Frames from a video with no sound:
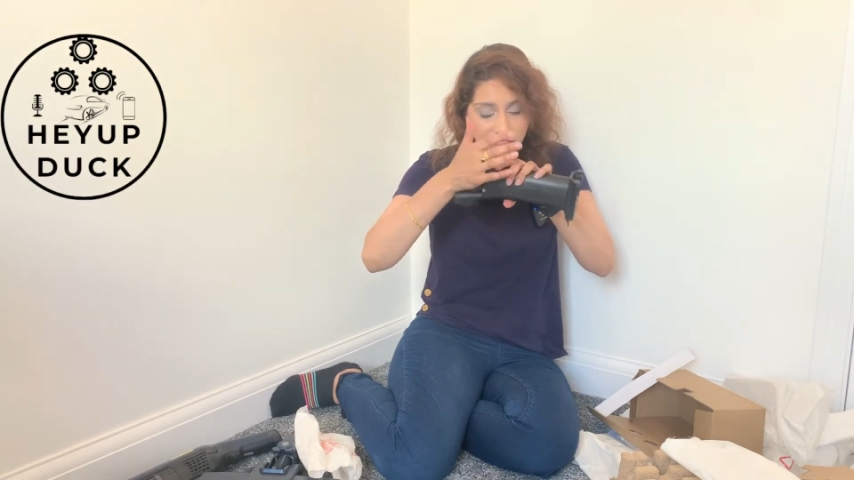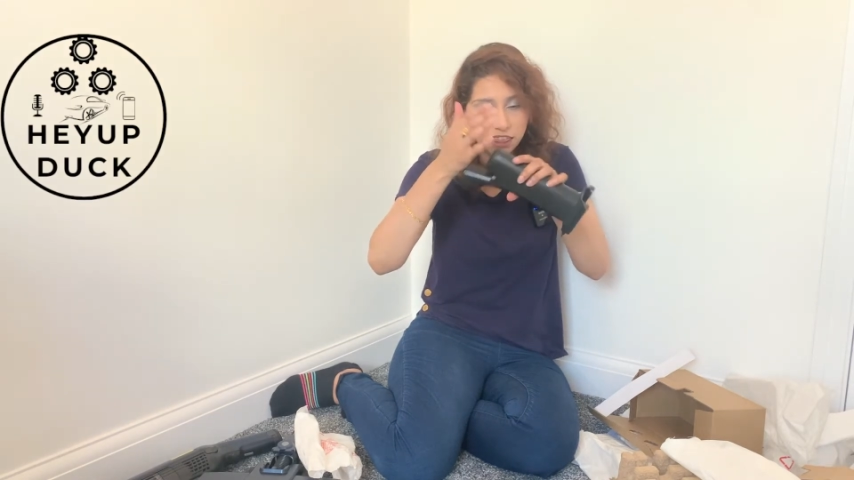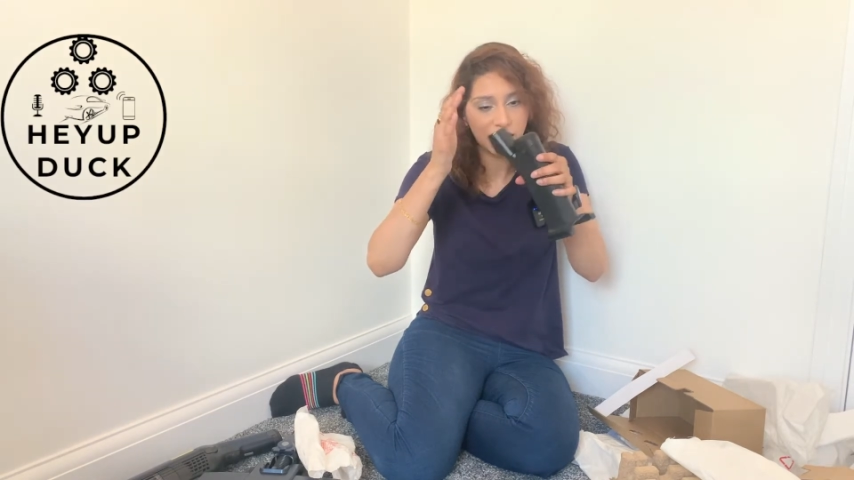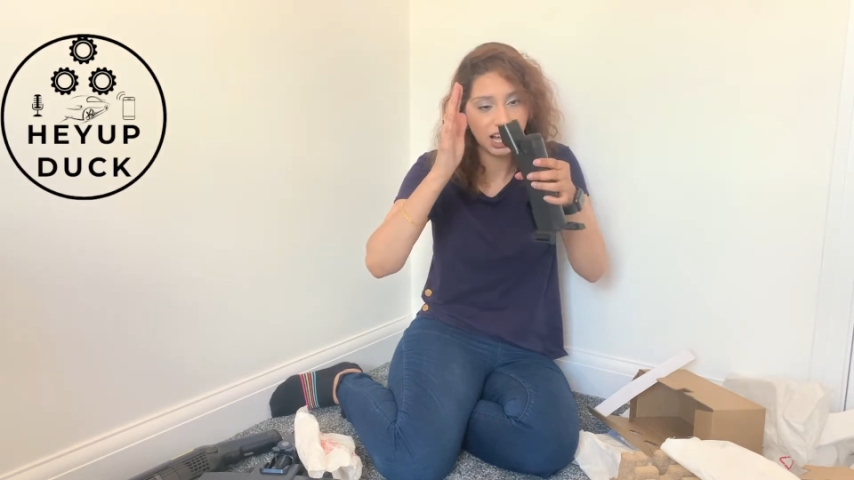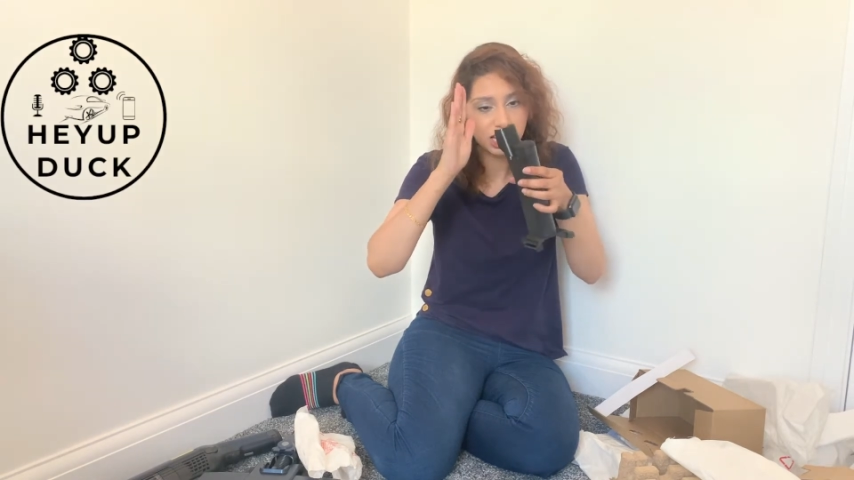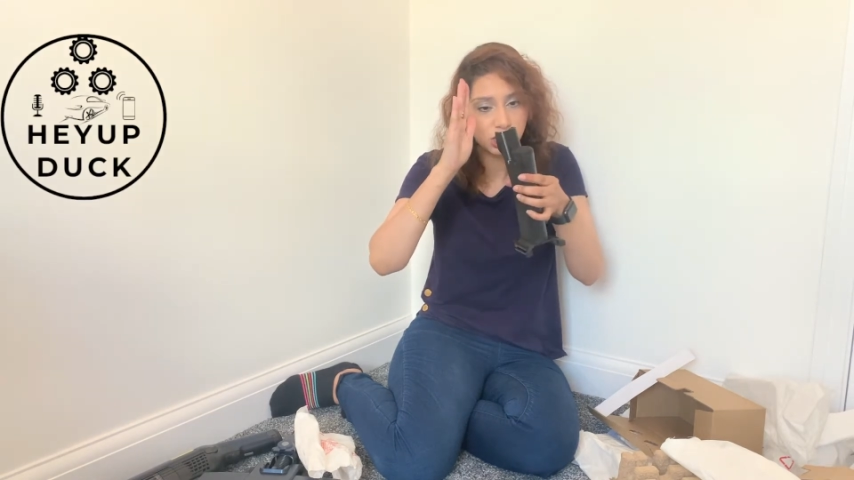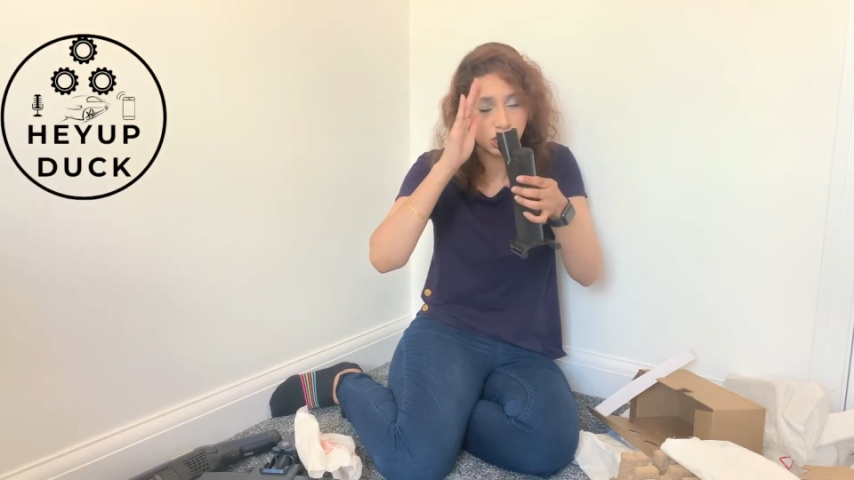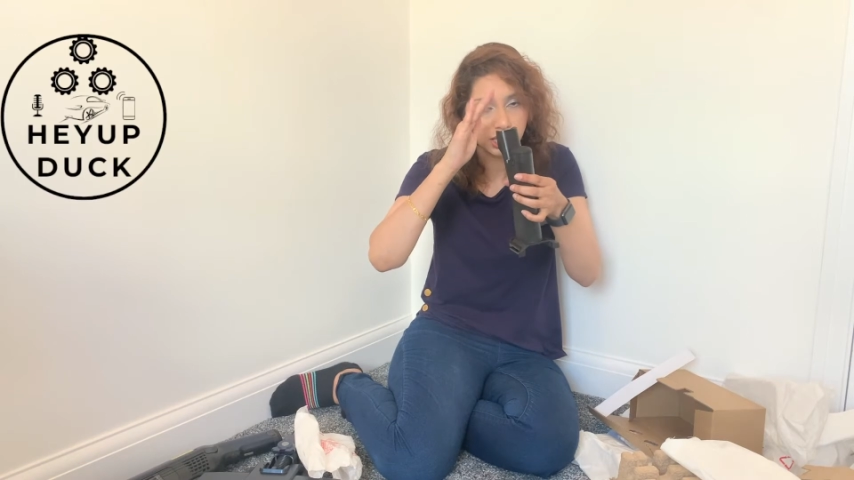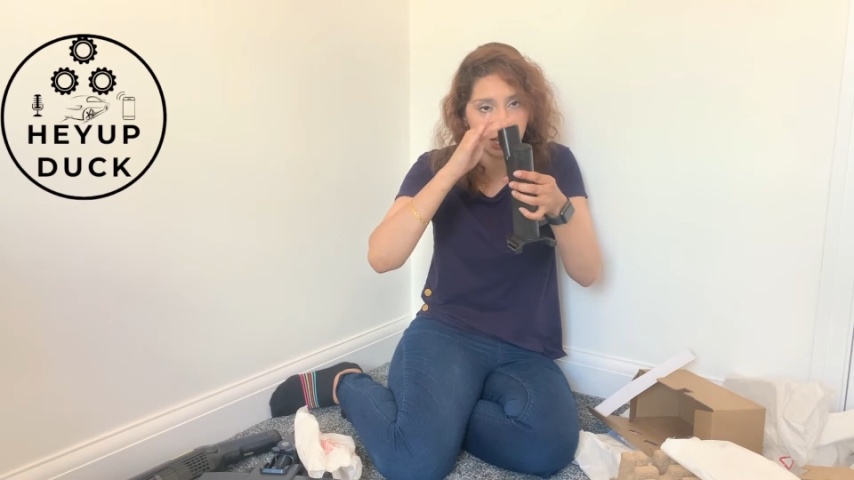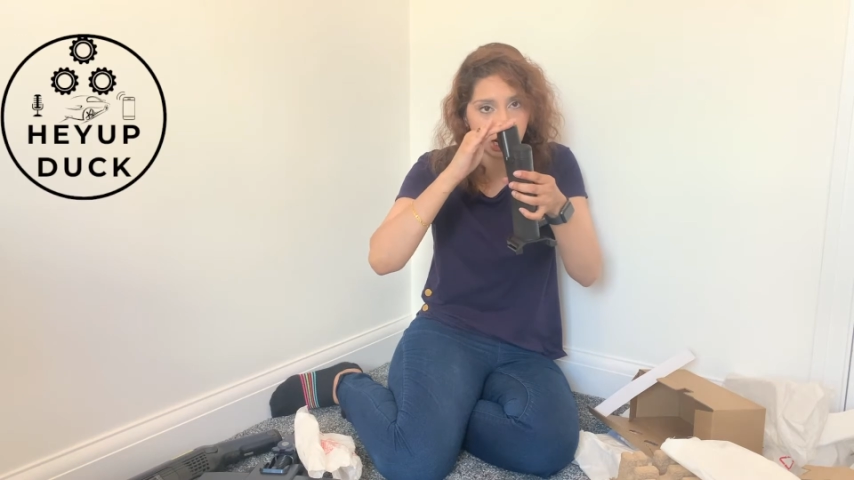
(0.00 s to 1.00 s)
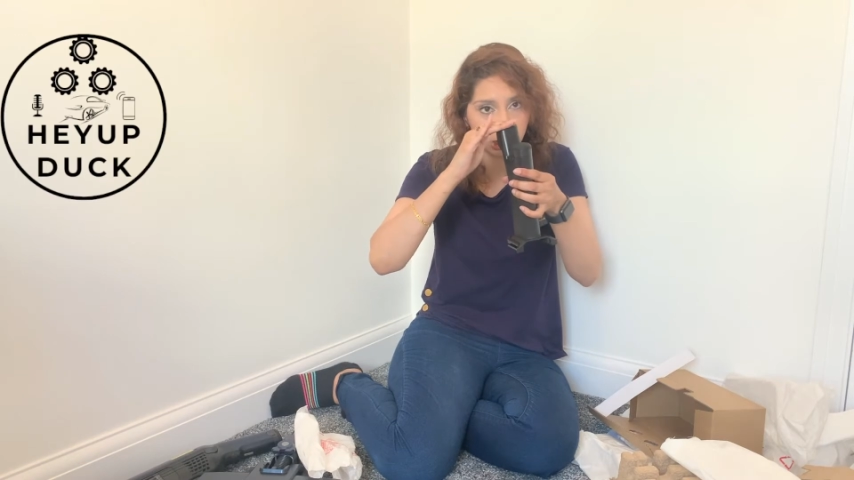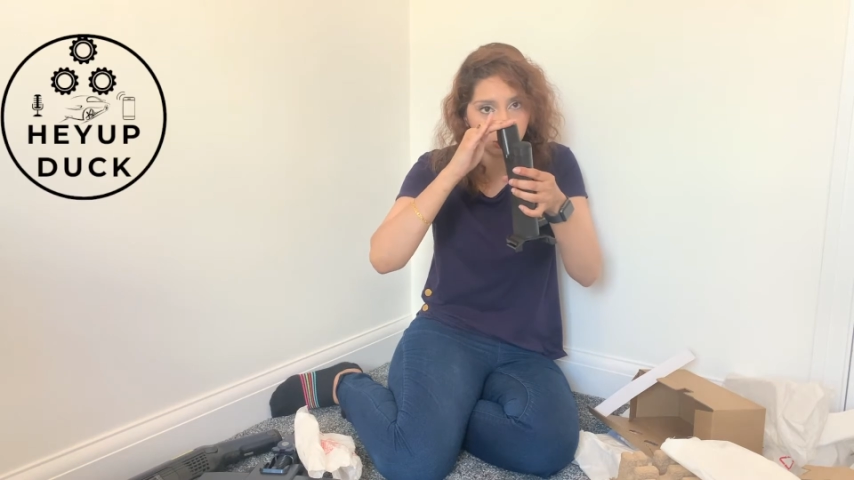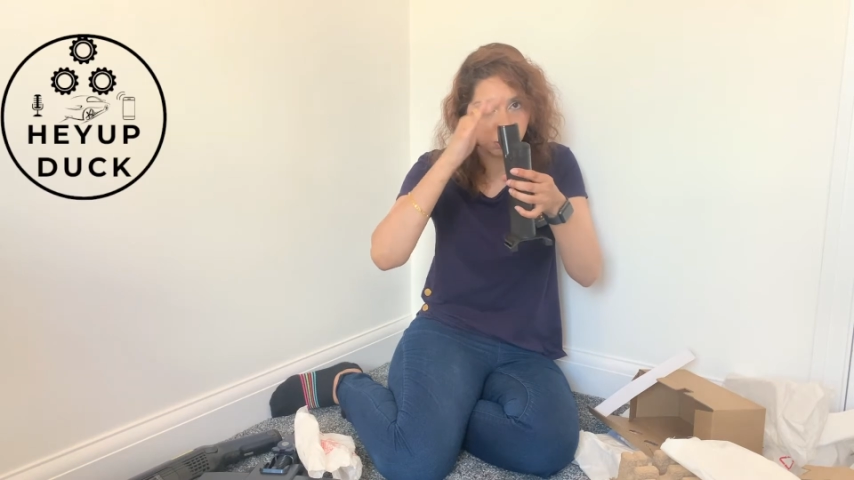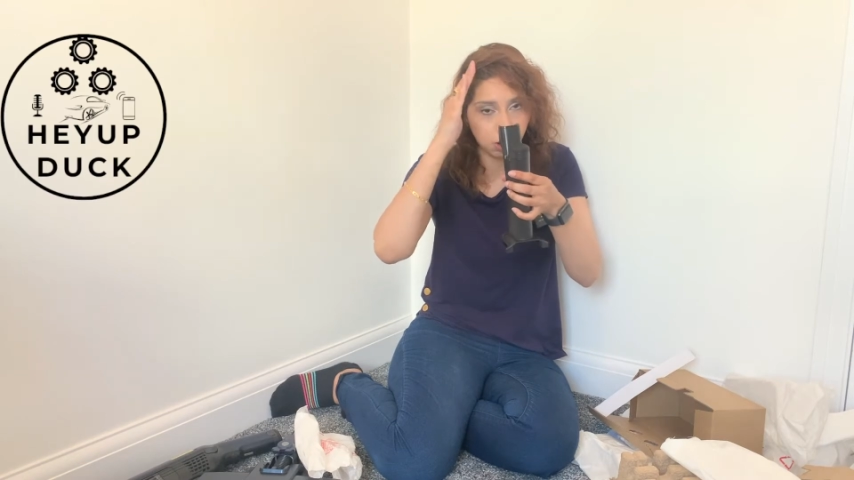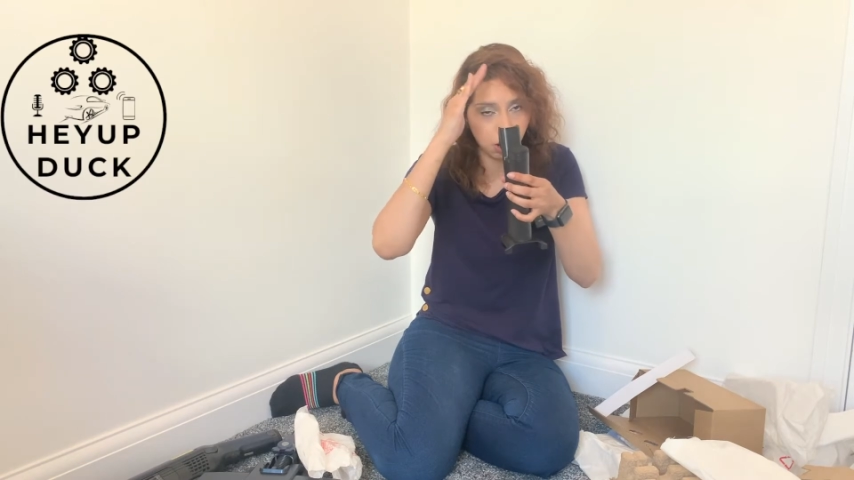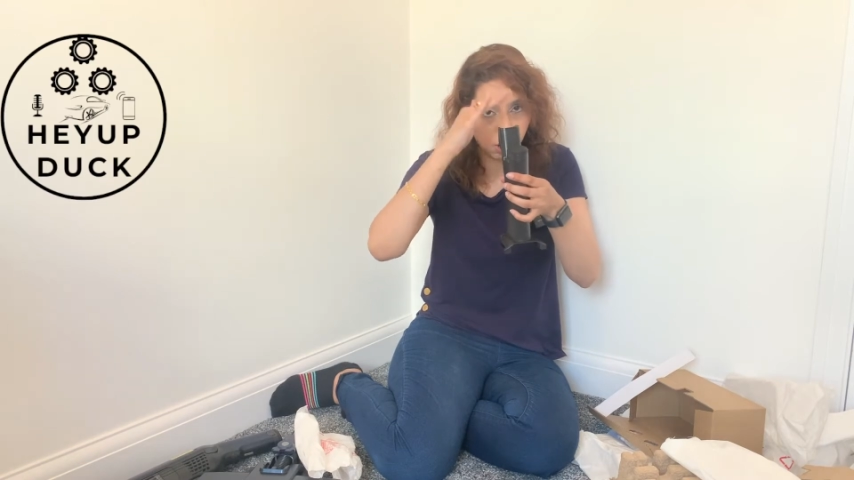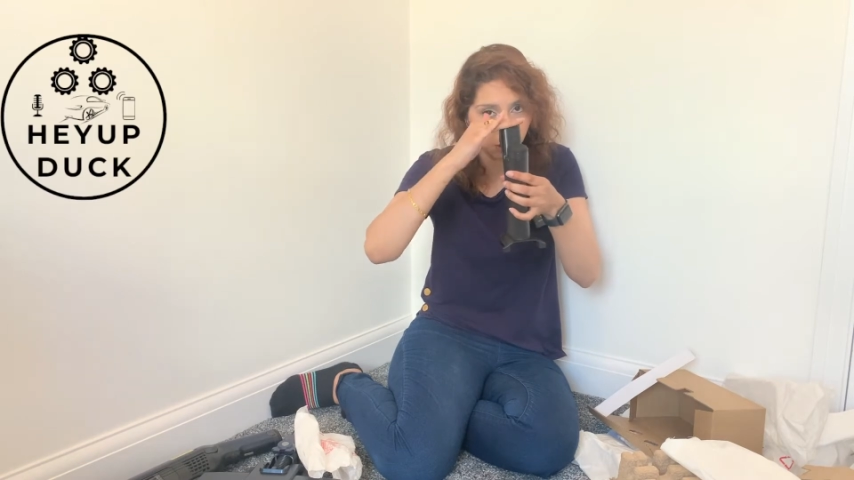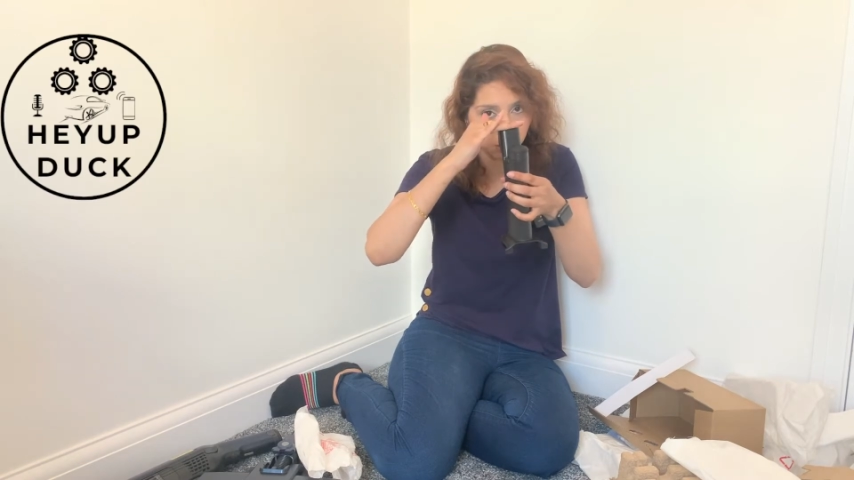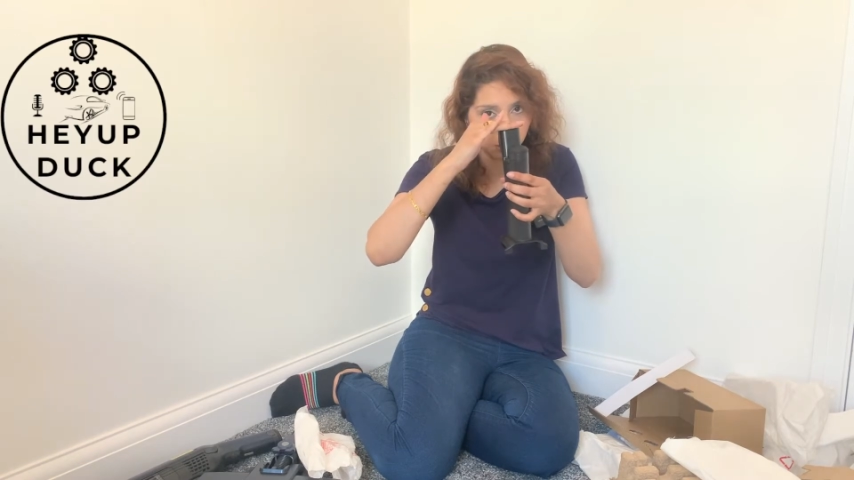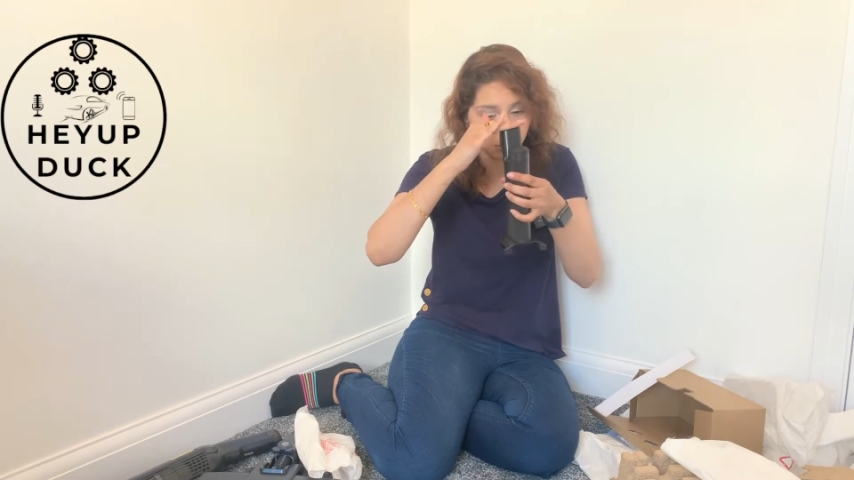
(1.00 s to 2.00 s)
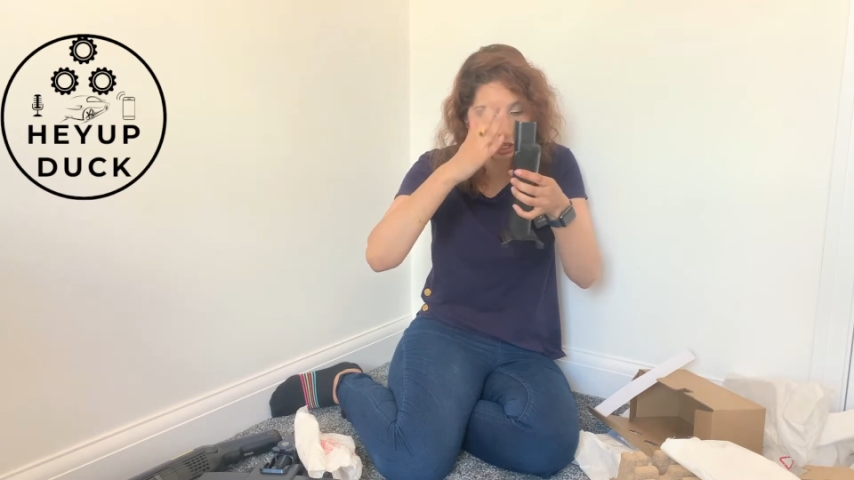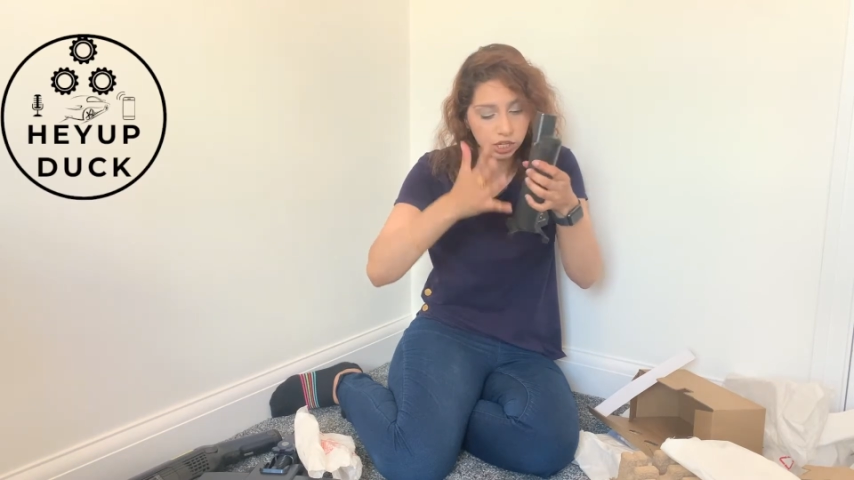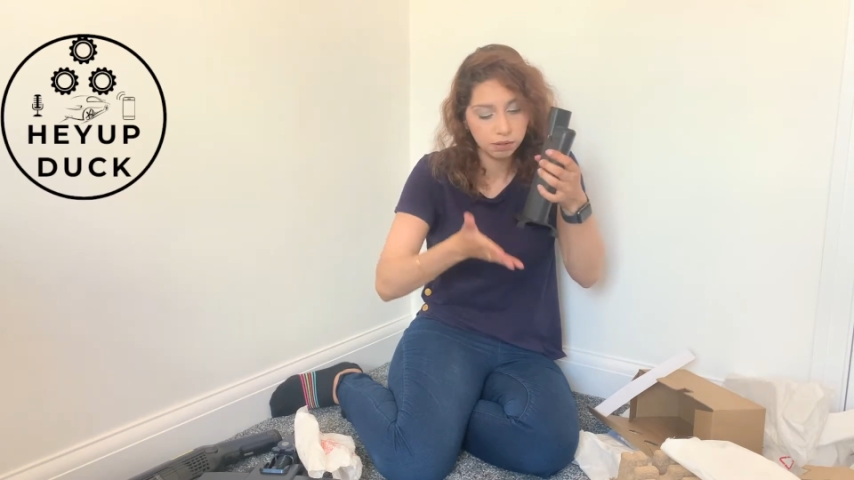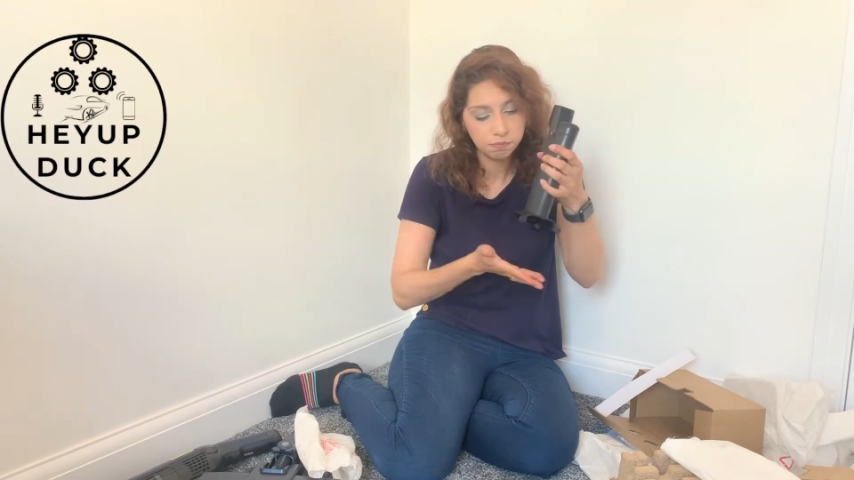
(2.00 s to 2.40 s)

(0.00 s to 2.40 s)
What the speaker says: That is the actual holder